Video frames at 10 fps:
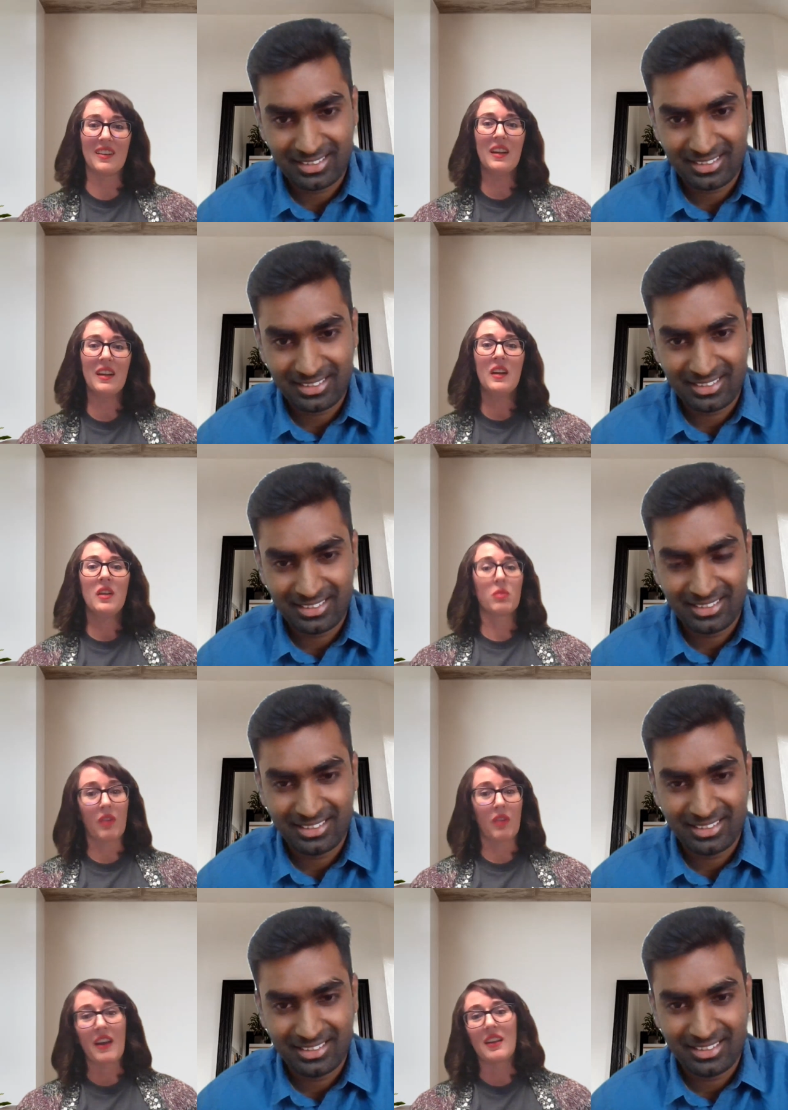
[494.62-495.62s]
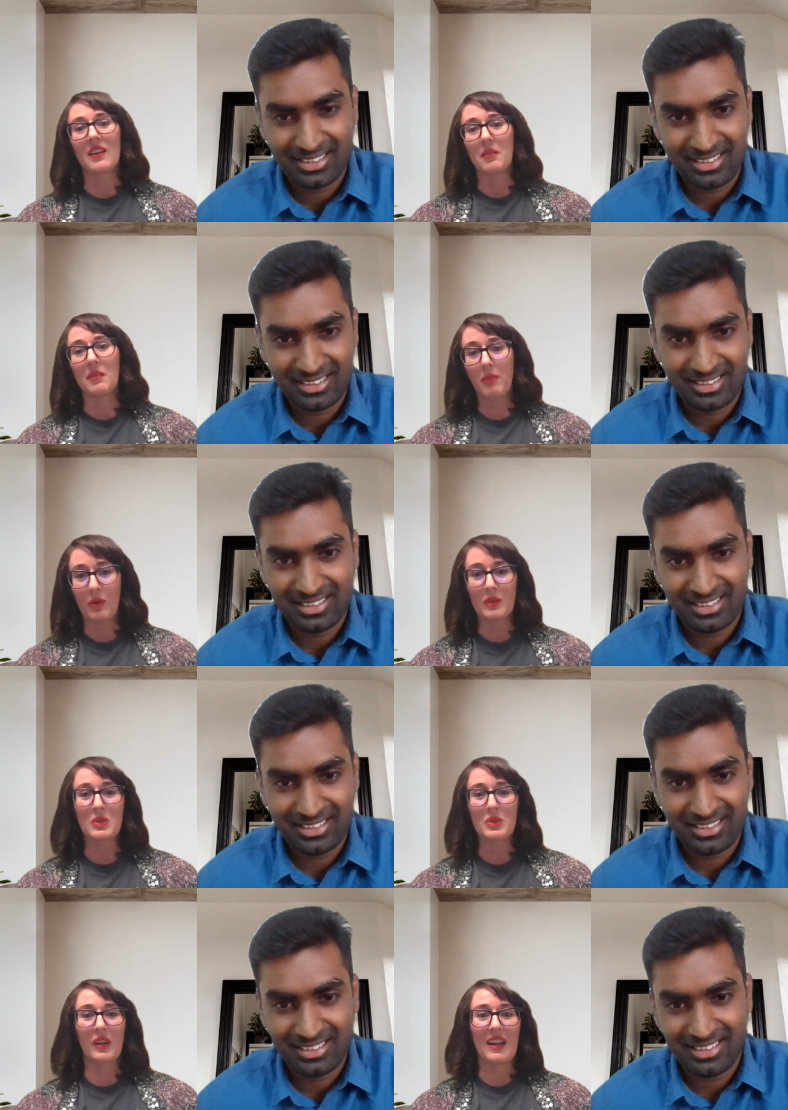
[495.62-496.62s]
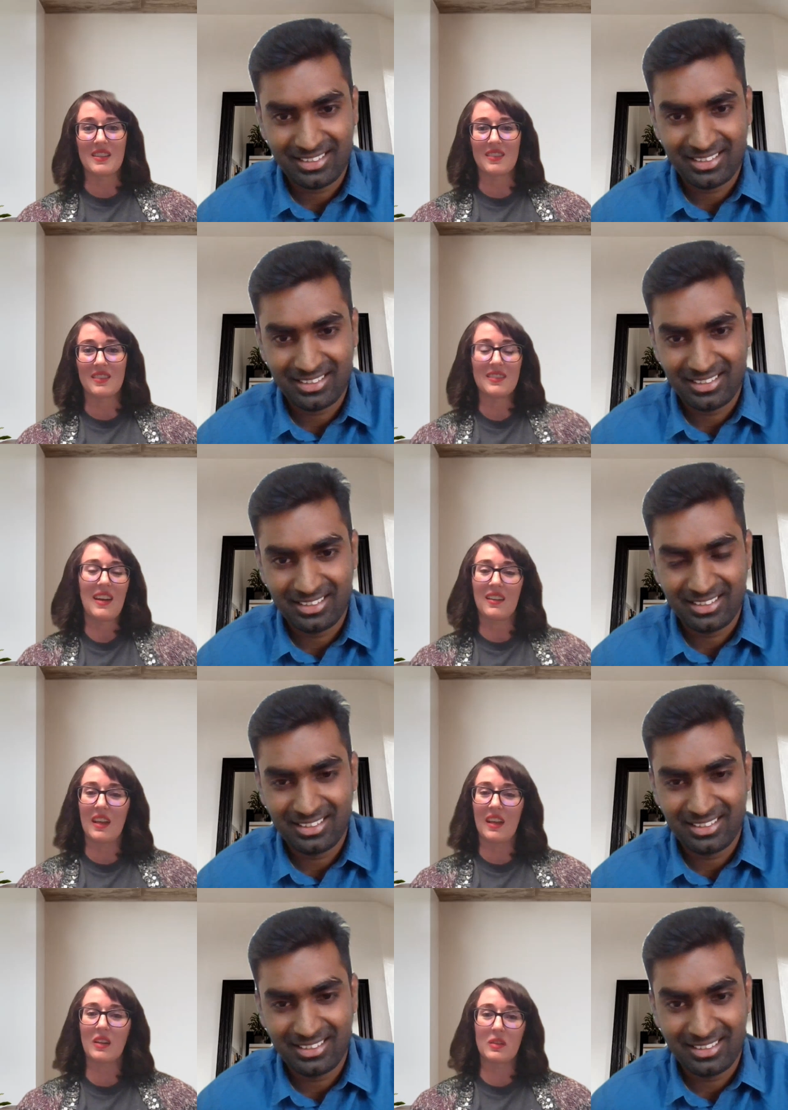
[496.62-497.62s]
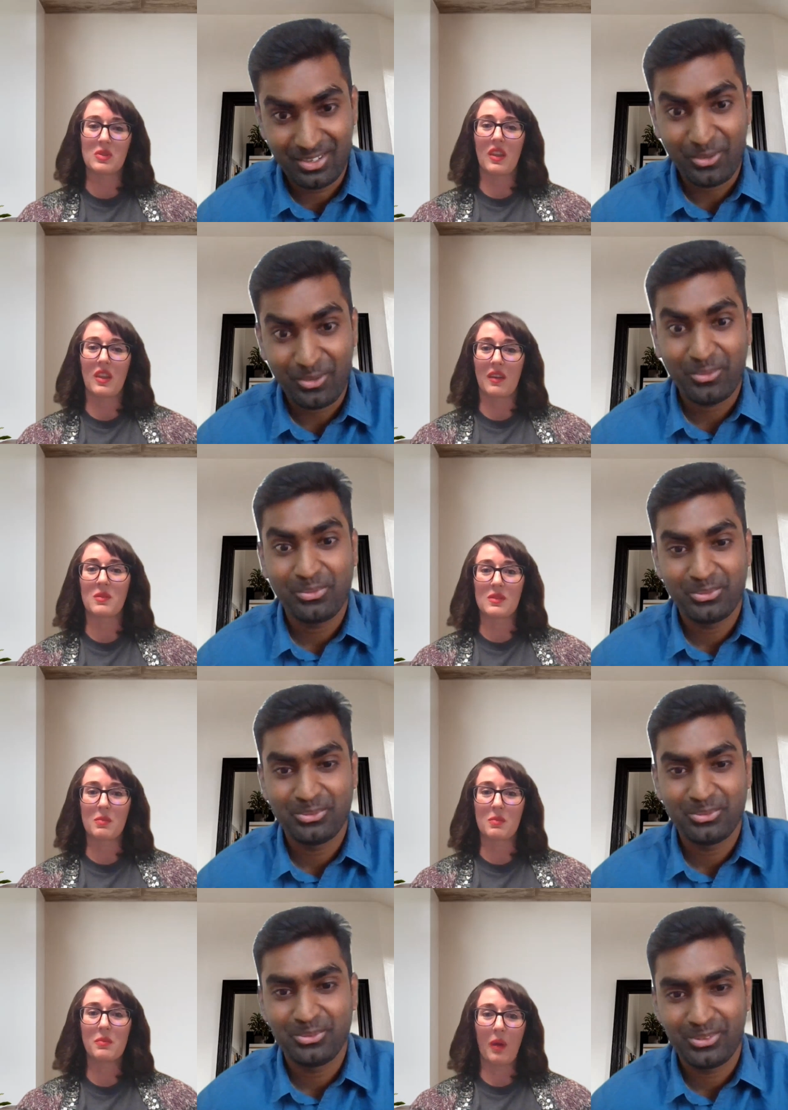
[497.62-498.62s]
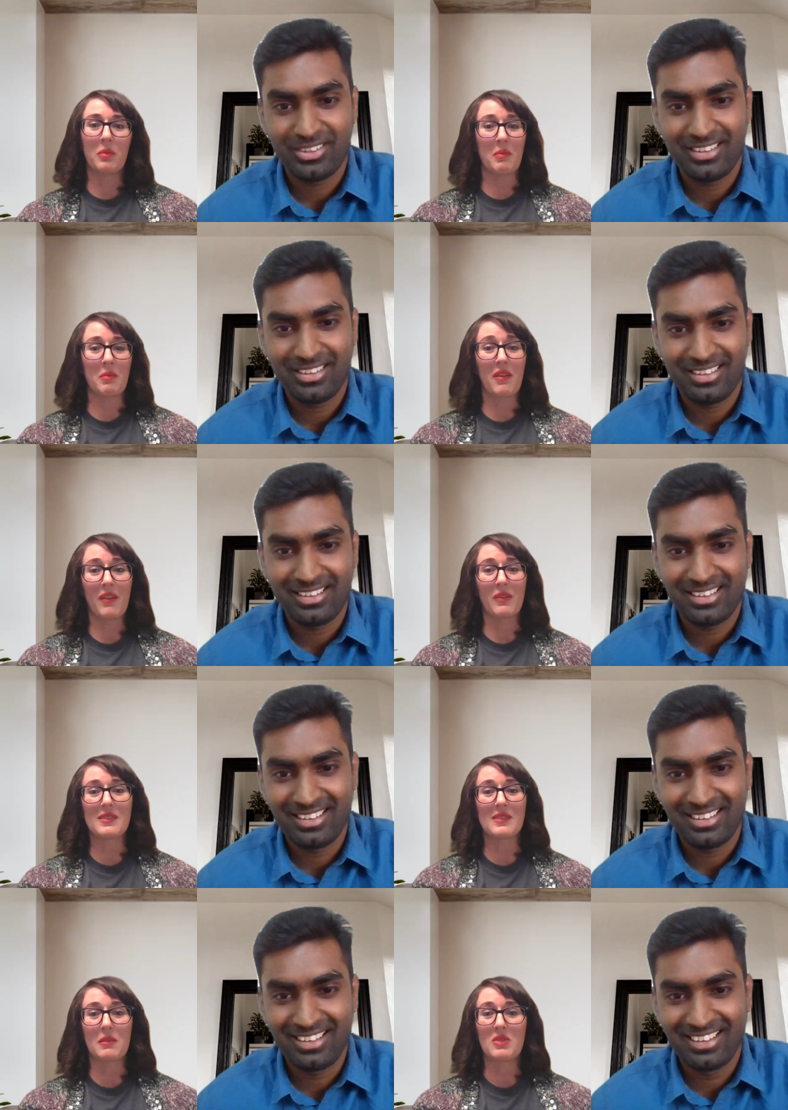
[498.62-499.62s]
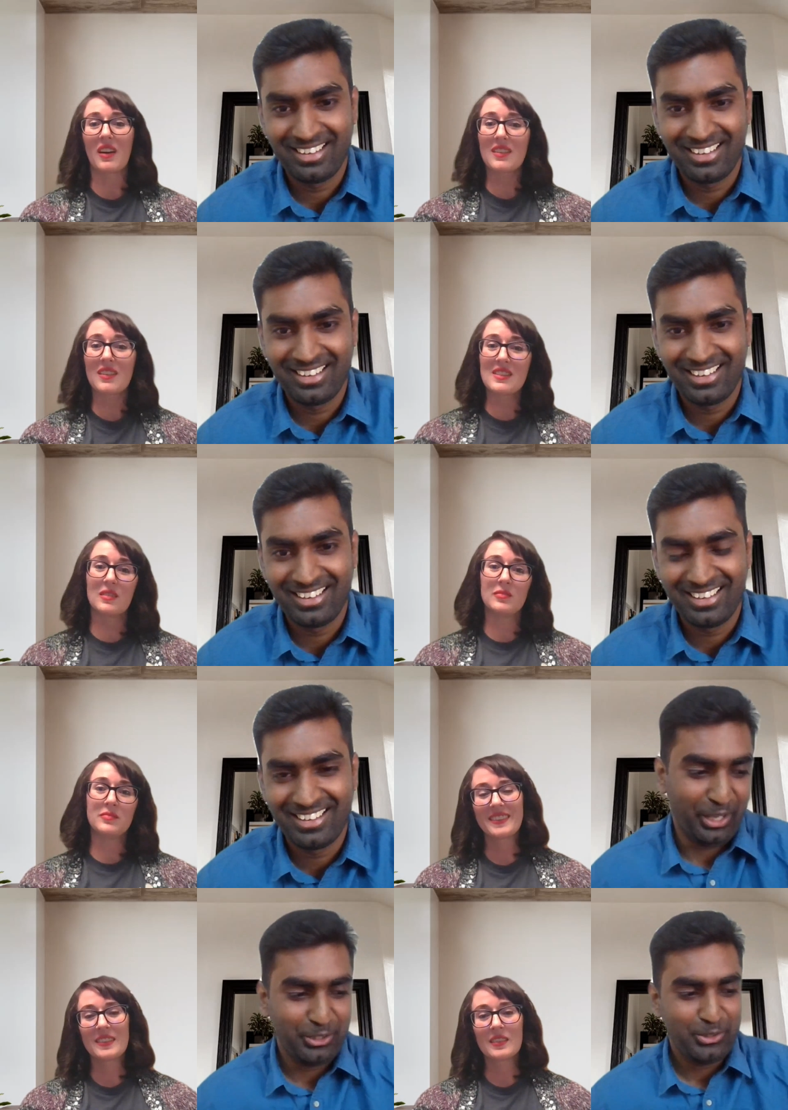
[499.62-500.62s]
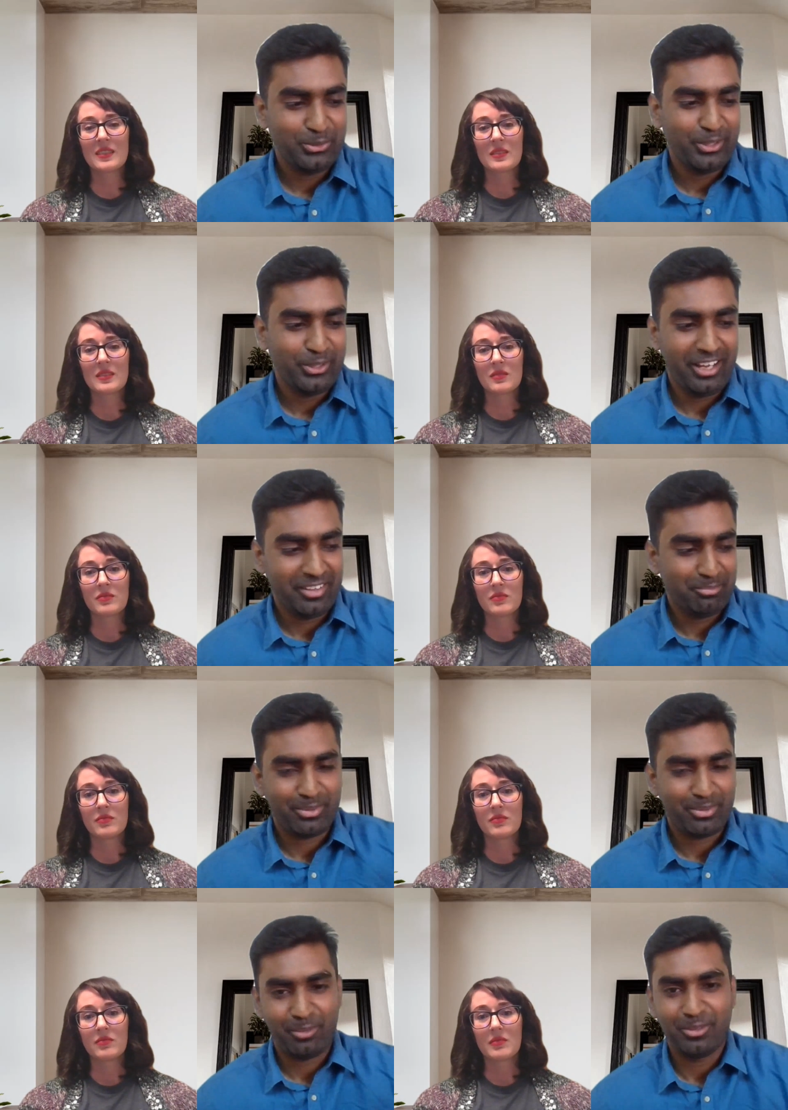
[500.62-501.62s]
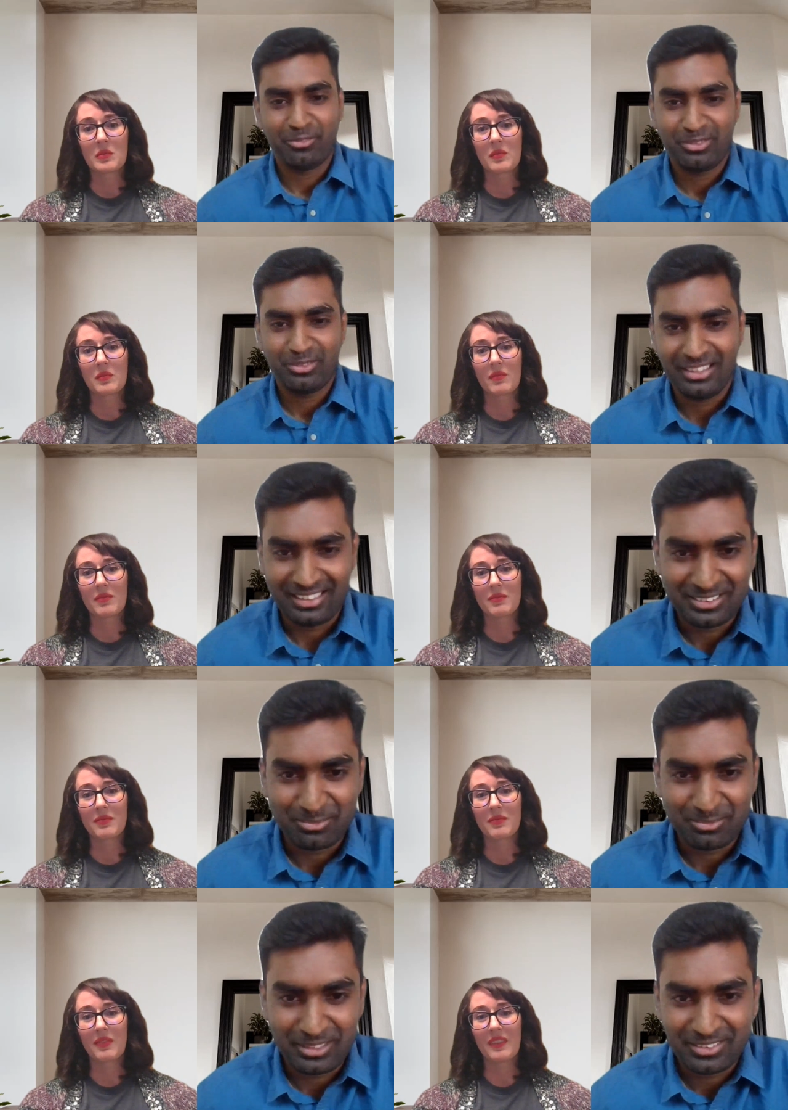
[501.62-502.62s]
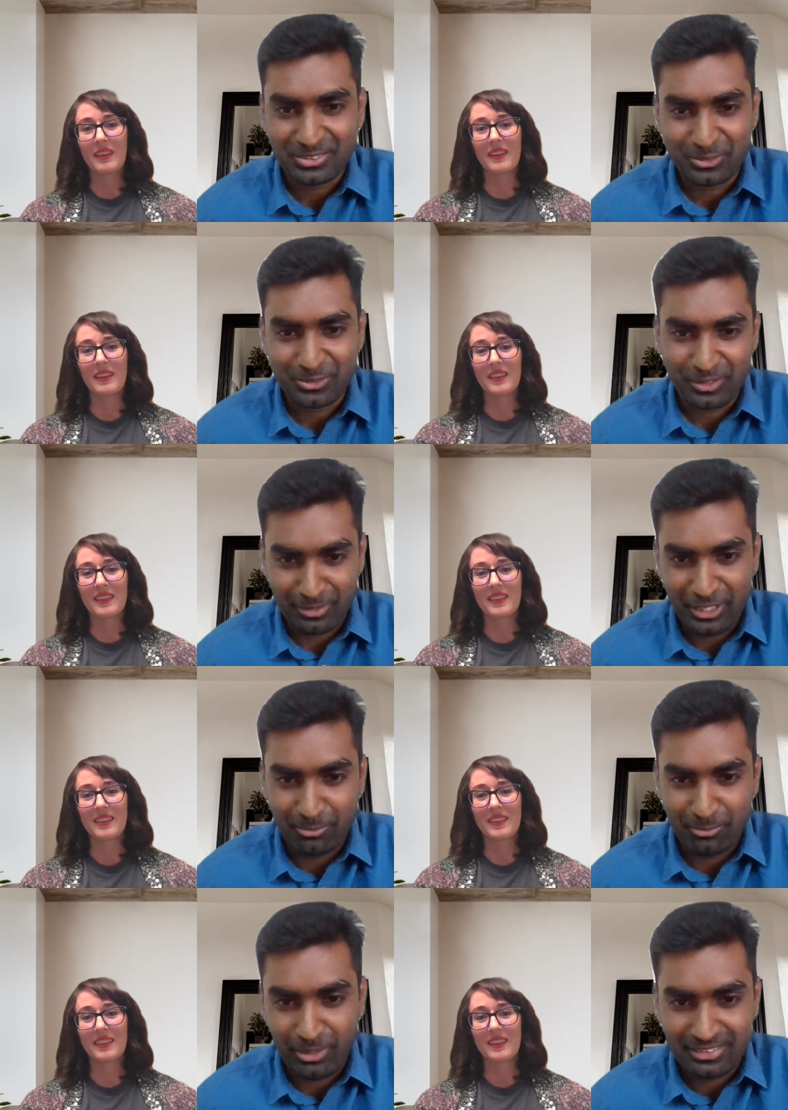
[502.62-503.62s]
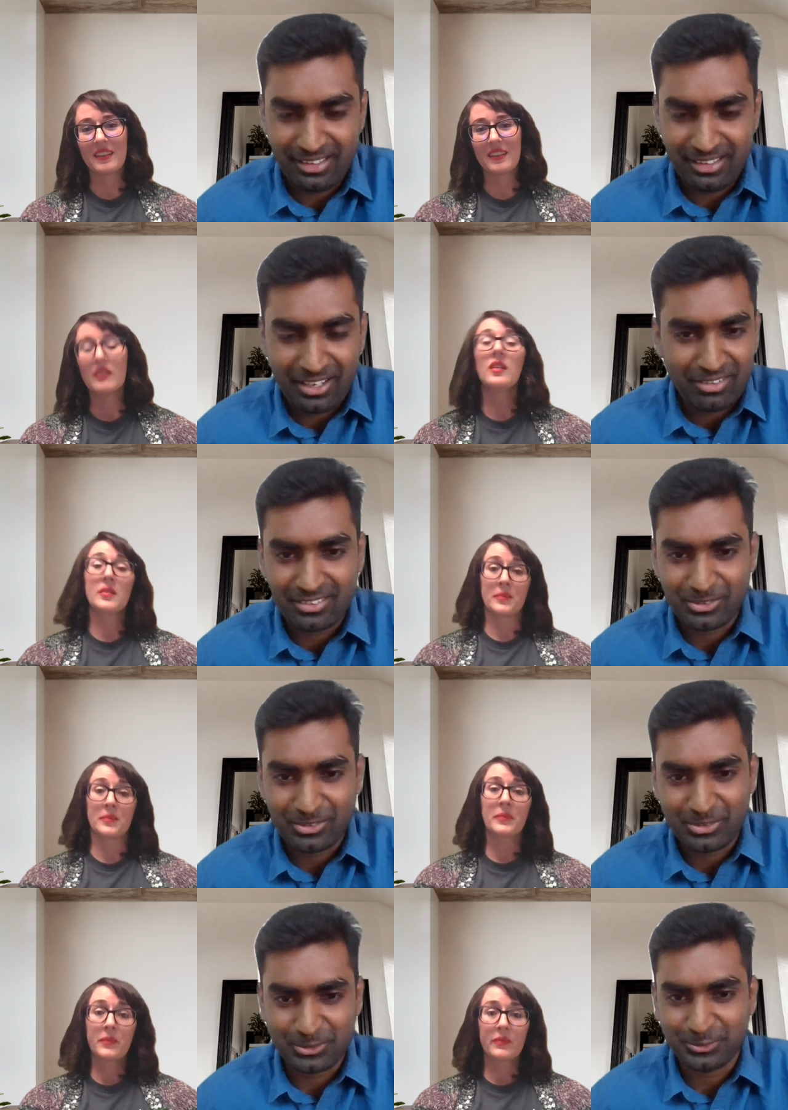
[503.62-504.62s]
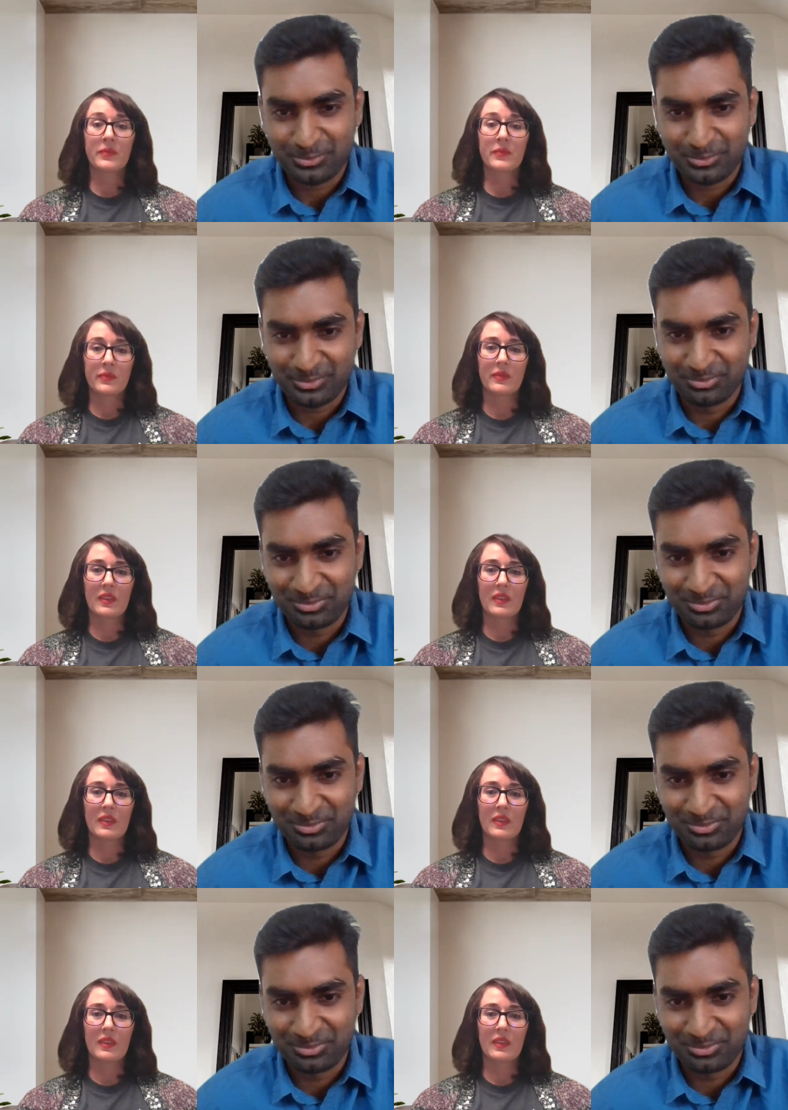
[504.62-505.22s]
Speaker 1: and writing and poetry, and yeah, English. I think was probably my favorite subject.
Speaker 2: I think you don't have any problem with English because your na- mother language also